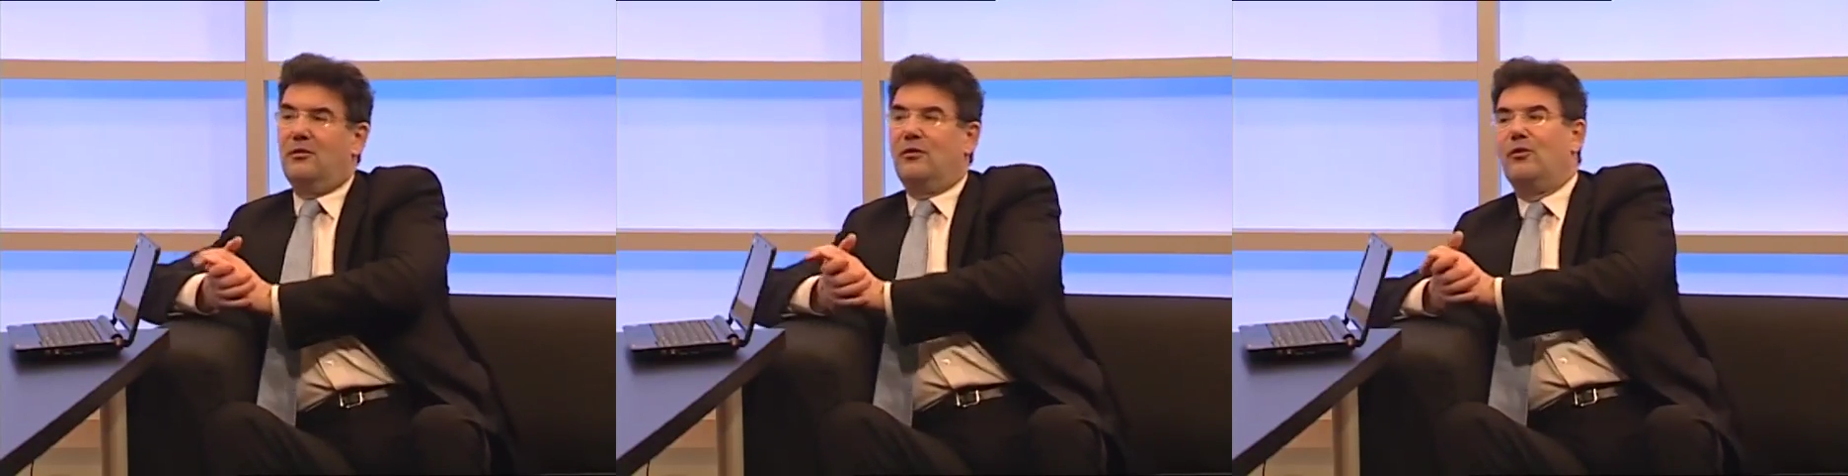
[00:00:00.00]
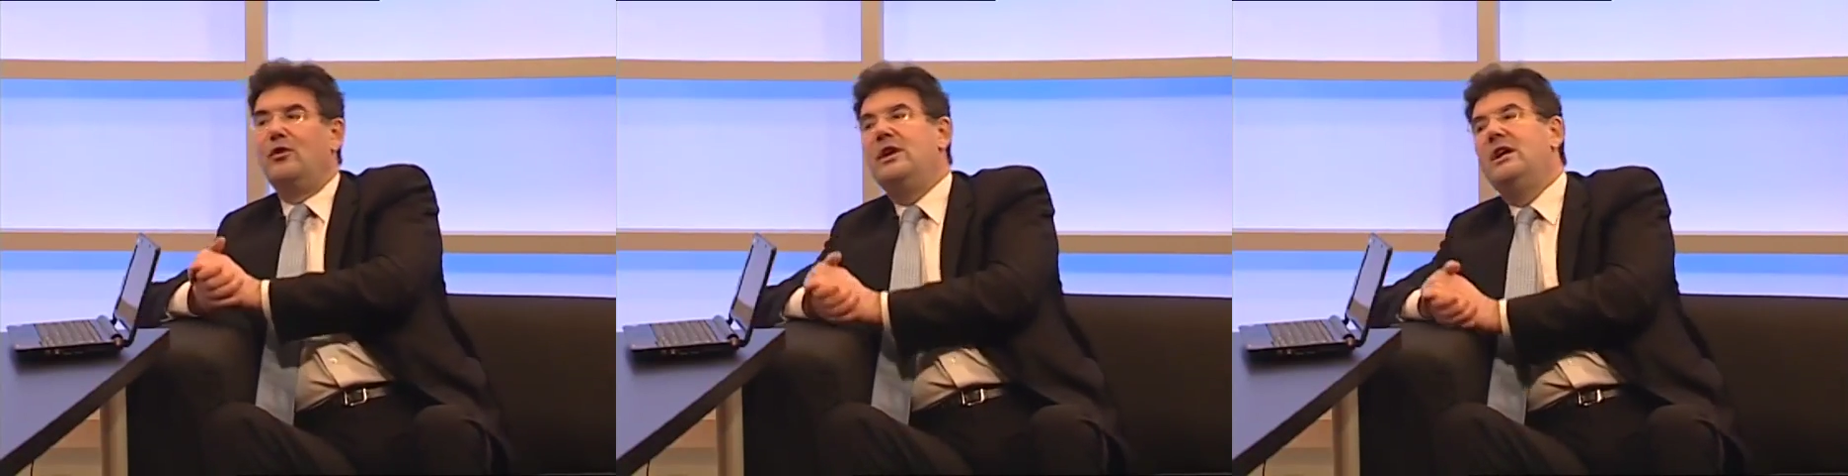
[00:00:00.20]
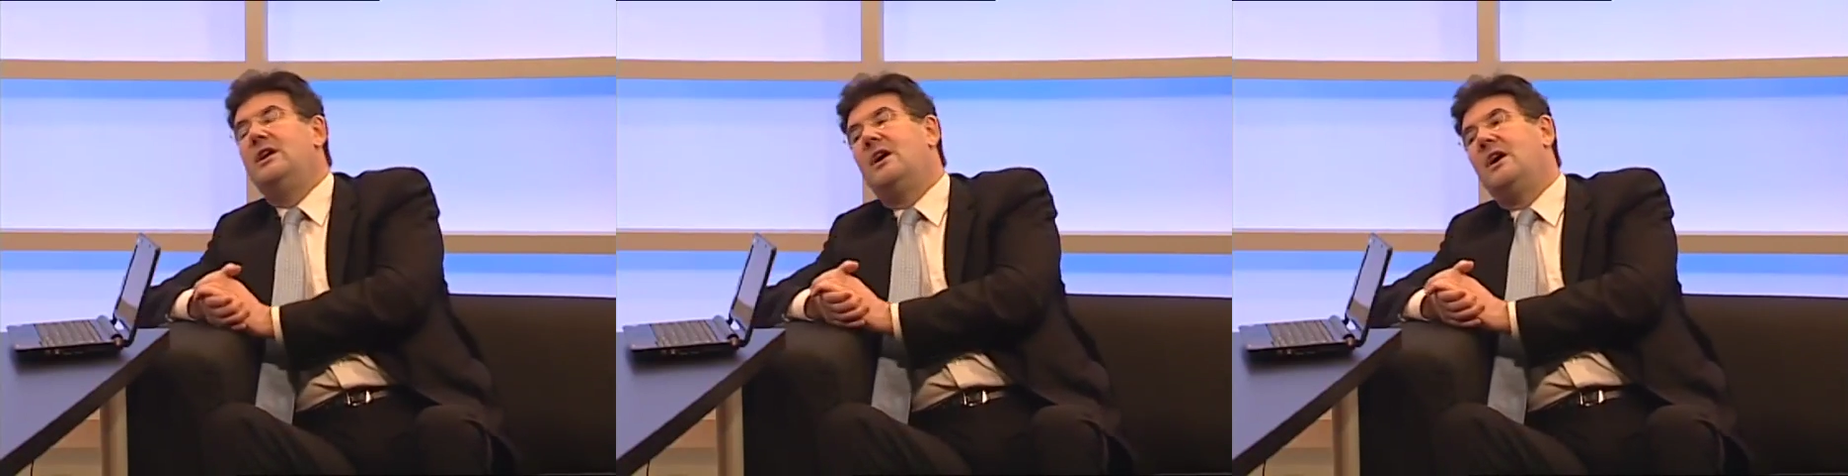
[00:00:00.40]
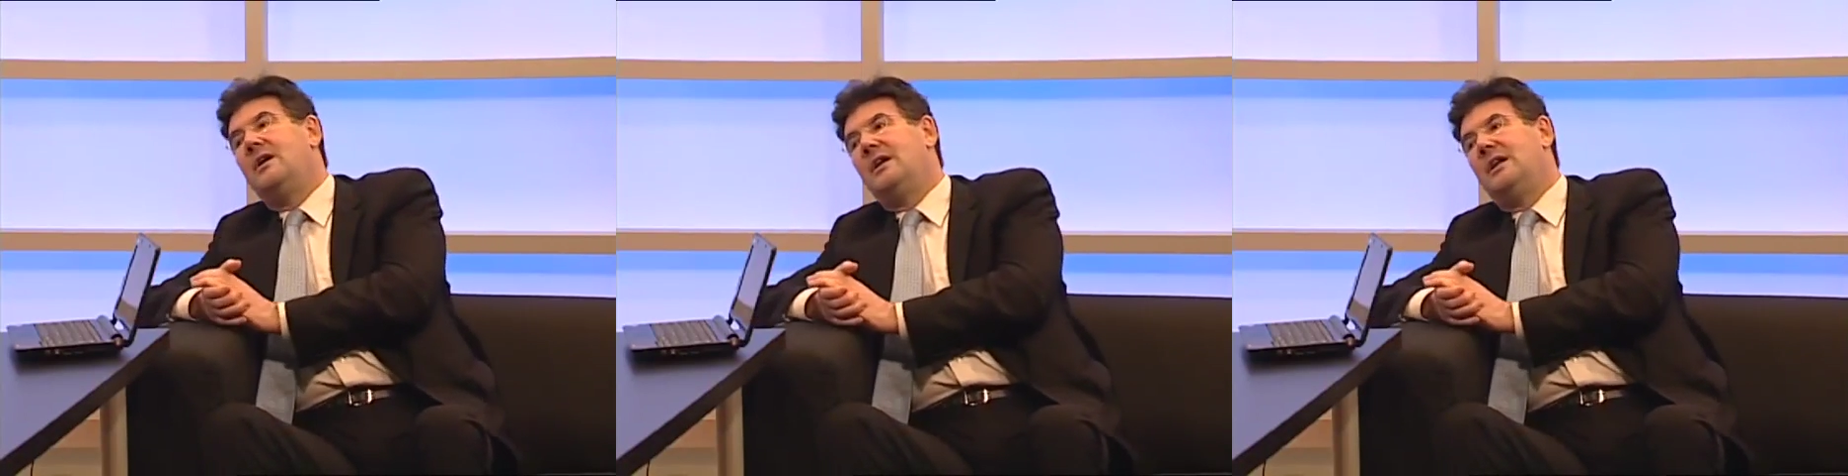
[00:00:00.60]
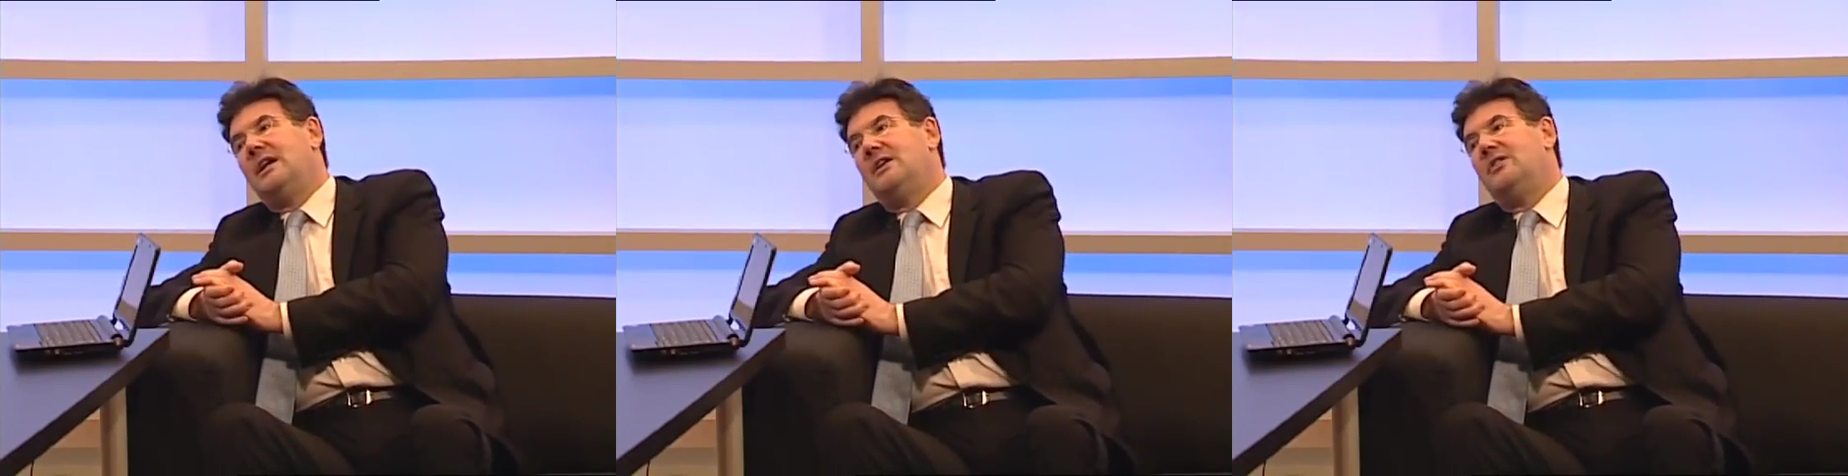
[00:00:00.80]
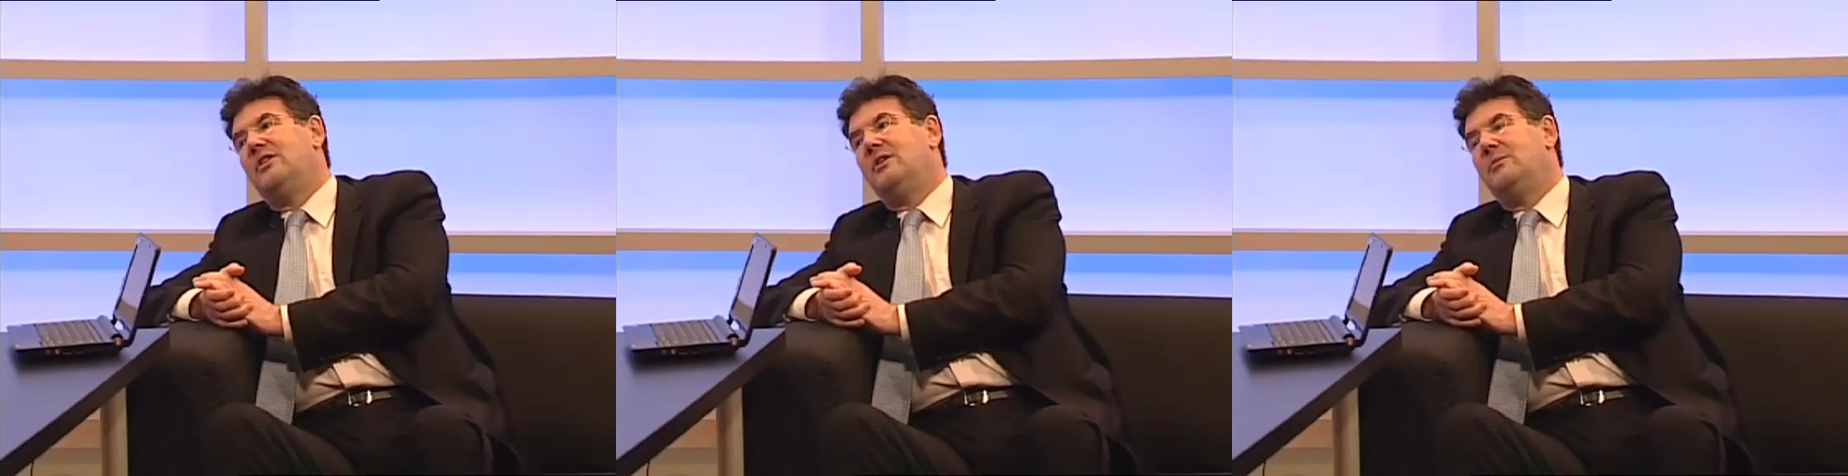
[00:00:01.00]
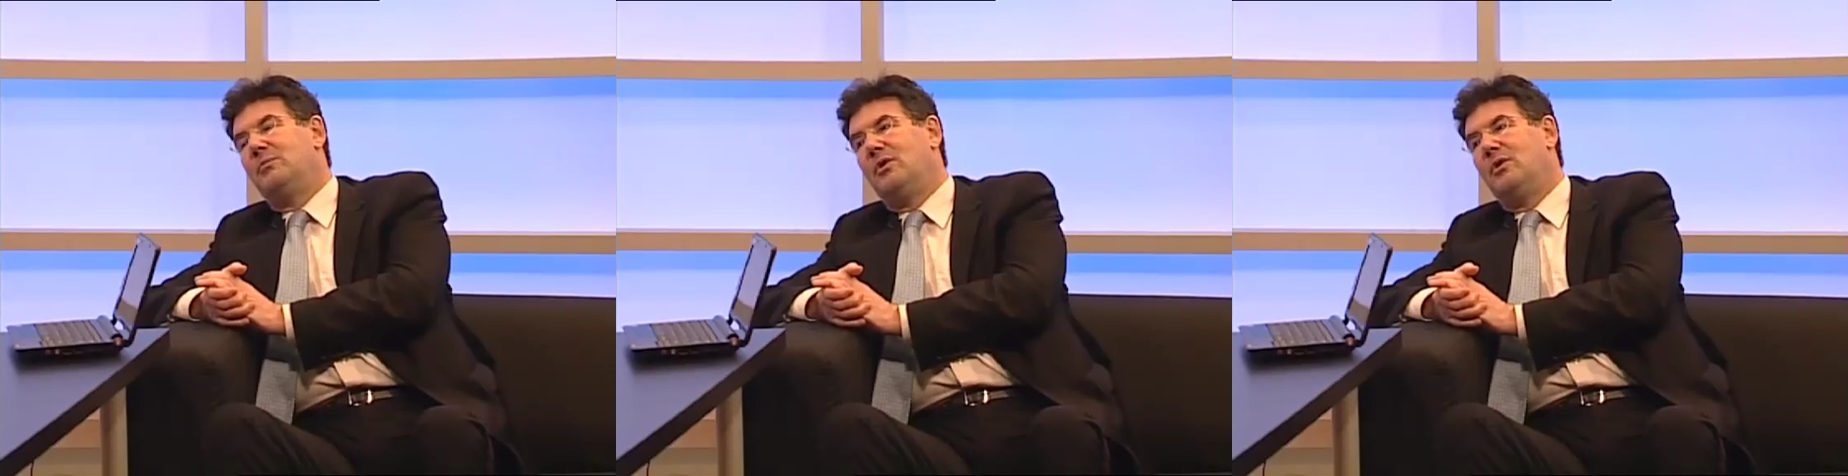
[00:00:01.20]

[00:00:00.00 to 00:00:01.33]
3 unelected